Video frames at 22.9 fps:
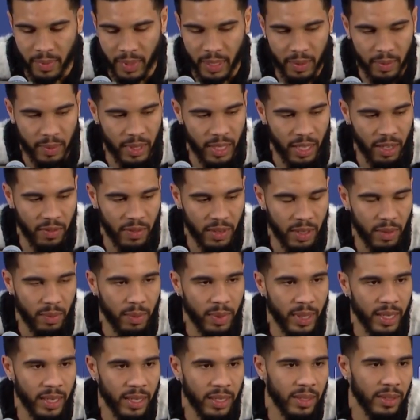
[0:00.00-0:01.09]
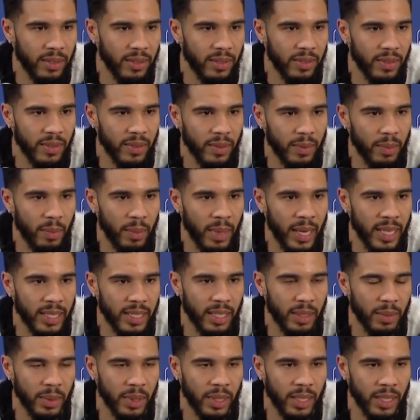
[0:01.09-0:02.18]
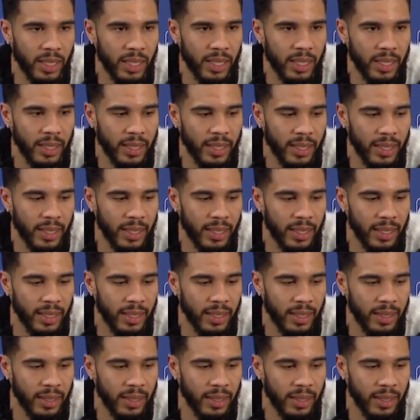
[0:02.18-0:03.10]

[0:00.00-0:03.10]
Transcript: Some tough, competitive basketball. And,